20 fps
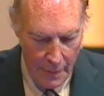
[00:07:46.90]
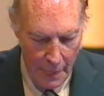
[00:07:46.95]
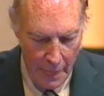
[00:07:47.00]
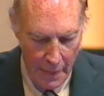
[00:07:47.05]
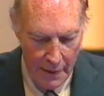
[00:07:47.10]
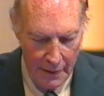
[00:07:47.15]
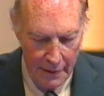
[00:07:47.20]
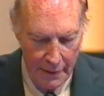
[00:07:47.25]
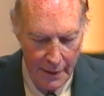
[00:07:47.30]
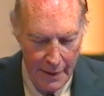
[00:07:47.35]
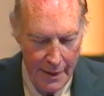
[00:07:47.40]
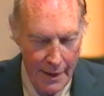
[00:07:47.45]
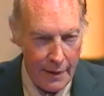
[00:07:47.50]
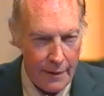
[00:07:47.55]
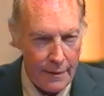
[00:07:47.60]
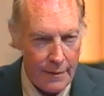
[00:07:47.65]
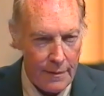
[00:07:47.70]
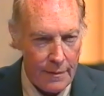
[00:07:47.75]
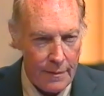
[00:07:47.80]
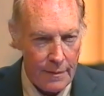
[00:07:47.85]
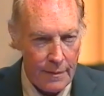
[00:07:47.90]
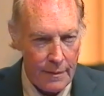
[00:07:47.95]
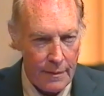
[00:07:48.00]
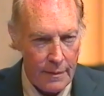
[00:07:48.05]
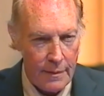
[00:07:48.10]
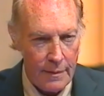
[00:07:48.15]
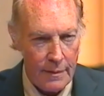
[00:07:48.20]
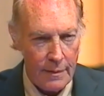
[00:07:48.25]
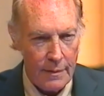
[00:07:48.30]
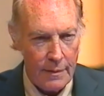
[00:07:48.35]
It connects
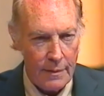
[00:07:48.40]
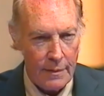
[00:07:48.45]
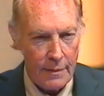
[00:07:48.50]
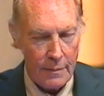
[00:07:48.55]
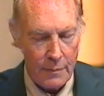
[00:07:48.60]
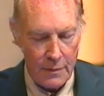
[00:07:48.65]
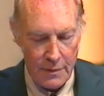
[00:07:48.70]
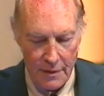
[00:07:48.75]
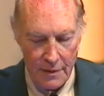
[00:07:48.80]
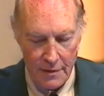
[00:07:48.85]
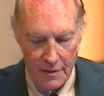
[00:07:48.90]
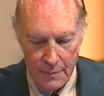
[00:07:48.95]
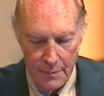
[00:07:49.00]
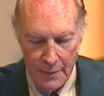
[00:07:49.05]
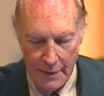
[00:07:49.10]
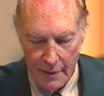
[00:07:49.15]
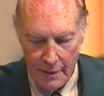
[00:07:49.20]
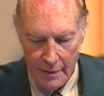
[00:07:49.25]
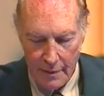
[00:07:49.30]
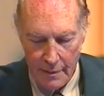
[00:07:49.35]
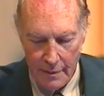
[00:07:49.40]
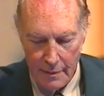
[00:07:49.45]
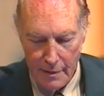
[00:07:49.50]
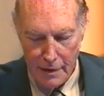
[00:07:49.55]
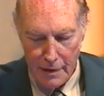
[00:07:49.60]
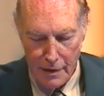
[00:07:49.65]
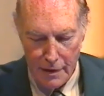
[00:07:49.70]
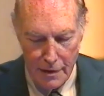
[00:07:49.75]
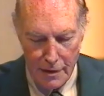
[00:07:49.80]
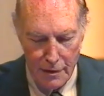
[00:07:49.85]
with the spirit,
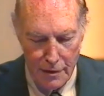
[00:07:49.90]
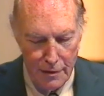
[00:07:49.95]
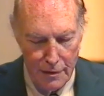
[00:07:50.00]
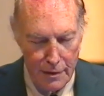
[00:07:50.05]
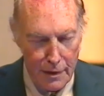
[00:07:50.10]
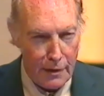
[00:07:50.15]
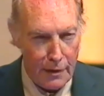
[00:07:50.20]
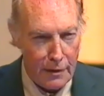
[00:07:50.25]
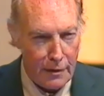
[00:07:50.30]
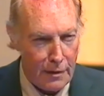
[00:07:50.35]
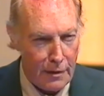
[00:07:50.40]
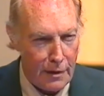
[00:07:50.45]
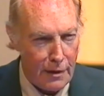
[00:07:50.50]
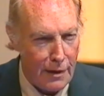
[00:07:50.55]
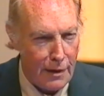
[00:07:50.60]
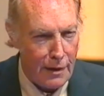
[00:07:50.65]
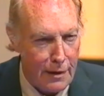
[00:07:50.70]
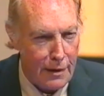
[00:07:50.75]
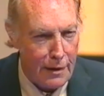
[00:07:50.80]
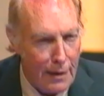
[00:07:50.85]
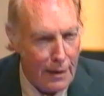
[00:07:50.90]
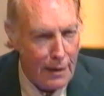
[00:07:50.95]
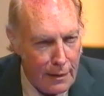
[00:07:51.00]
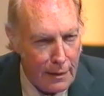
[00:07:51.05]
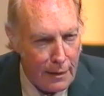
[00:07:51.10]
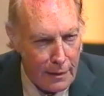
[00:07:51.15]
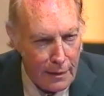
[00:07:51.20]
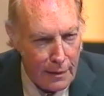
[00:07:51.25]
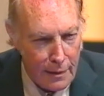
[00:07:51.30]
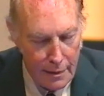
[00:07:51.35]
instinct, and
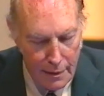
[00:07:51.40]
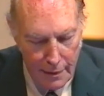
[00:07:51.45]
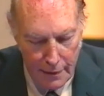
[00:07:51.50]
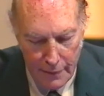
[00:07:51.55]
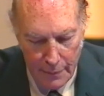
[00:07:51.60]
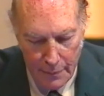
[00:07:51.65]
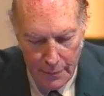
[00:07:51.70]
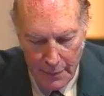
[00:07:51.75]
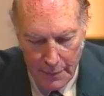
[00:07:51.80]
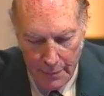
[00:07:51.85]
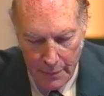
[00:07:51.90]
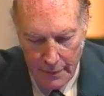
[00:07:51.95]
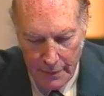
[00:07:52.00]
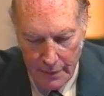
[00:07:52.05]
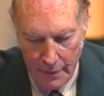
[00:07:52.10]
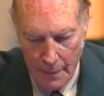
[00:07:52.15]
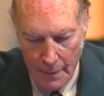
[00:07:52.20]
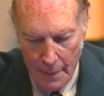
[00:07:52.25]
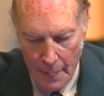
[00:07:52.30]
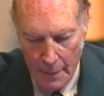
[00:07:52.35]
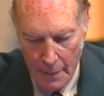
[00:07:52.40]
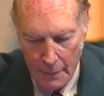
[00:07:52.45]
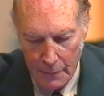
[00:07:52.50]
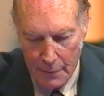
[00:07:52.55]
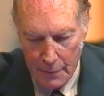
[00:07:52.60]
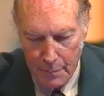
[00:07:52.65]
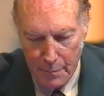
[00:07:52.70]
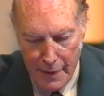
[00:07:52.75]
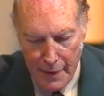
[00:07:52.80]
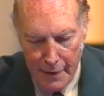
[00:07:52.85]
identity of a people,
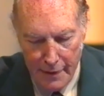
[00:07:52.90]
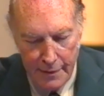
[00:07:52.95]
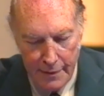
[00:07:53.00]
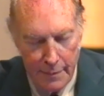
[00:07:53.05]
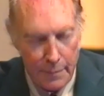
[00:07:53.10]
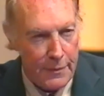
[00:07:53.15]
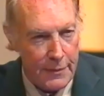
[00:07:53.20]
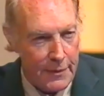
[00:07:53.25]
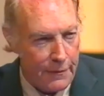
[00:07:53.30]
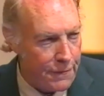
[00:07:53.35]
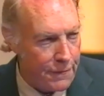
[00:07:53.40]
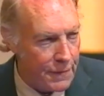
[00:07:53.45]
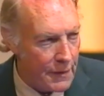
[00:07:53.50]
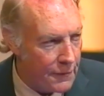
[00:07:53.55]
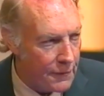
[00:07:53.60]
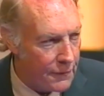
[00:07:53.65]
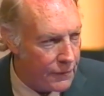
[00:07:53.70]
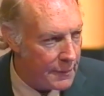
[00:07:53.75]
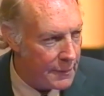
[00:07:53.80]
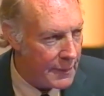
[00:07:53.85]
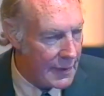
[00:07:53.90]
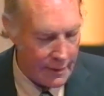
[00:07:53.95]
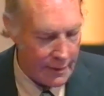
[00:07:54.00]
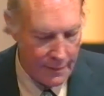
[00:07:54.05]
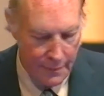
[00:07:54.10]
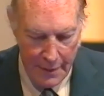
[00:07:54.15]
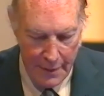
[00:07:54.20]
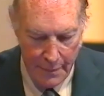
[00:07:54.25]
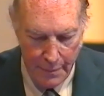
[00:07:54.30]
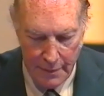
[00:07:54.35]
what makes them different from other
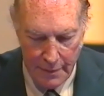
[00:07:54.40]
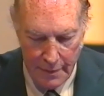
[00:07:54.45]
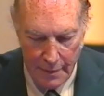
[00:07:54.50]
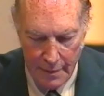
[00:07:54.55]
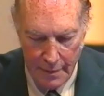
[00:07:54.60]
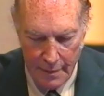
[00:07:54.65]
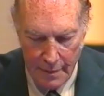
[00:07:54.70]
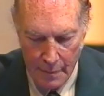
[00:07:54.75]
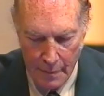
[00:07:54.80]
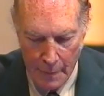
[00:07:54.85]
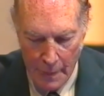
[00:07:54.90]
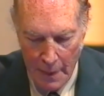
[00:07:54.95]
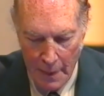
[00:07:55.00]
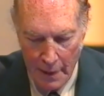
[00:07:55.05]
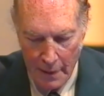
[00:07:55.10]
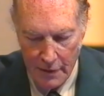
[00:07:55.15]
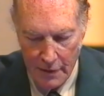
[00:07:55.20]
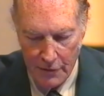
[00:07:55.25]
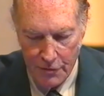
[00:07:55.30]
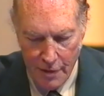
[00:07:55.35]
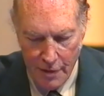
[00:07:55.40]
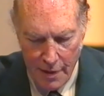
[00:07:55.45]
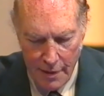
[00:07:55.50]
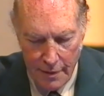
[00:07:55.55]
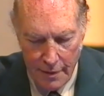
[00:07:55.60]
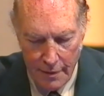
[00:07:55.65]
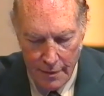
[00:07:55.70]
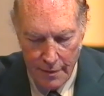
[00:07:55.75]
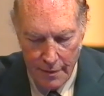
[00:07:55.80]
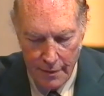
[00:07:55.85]
peoples. The
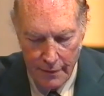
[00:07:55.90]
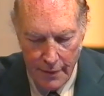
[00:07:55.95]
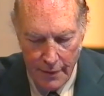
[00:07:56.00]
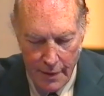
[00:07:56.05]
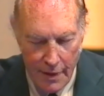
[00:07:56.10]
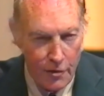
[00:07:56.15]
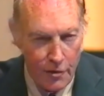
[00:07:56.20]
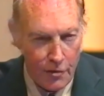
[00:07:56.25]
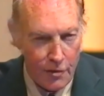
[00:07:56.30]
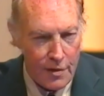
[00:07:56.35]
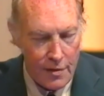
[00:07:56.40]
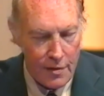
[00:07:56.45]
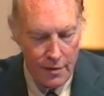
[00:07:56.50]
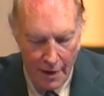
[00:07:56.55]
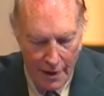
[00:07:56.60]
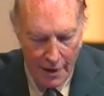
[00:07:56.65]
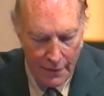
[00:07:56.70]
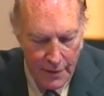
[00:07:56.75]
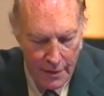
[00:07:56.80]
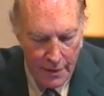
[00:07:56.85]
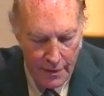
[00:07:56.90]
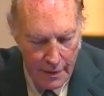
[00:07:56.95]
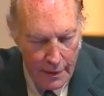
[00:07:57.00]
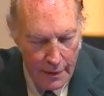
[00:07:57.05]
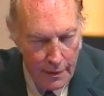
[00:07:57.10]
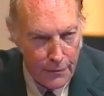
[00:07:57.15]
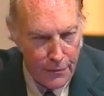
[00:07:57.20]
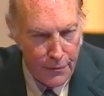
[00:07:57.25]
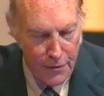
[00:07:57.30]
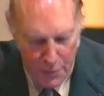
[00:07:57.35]
genius of a nation is of
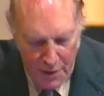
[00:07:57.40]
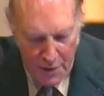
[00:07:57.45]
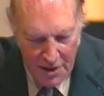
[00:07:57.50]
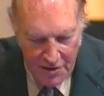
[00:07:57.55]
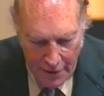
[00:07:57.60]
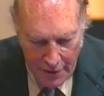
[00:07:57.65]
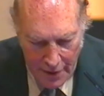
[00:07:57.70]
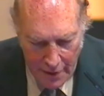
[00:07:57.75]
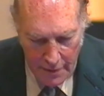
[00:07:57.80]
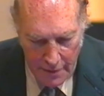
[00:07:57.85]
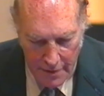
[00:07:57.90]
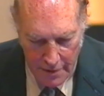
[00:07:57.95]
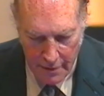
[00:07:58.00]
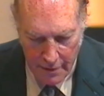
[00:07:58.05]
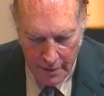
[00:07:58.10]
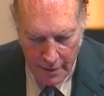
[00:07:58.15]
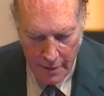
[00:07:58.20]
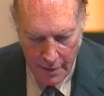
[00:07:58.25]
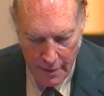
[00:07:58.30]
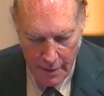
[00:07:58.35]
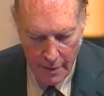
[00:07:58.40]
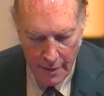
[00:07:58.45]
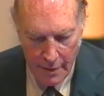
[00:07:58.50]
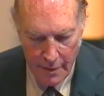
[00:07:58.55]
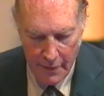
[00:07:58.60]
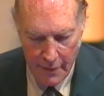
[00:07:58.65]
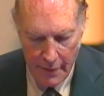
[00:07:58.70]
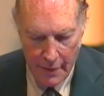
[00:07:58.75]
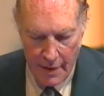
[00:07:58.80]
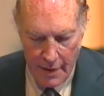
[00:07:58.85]
itself, sui generis,
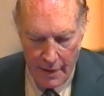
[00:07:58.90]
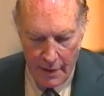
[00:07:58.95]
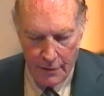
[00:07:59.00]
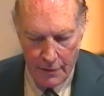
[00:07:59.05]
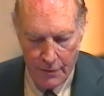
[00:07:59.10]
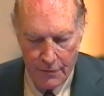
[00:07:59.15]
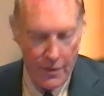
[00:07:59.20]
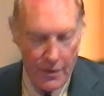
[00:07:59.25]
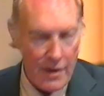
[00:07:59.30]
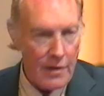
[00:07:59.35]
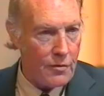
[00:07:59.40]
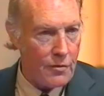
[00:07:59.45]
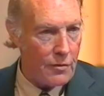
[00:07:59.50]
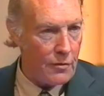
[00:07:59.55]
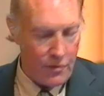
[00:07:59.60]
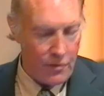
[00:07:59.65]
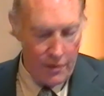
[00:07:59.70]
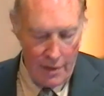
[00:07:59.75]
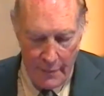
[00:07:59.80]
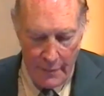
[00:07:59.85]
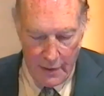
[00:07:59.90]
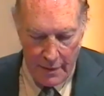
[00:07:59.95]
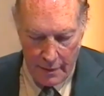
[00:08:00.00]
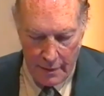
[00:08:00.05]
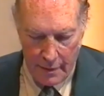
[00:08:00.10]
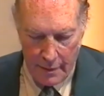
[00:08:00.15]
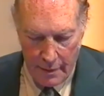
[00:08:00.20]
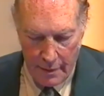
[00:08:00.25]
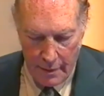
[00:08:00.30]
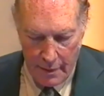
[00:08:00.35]
whether English, French, or
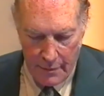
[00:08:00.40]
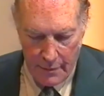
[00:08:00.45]
German, it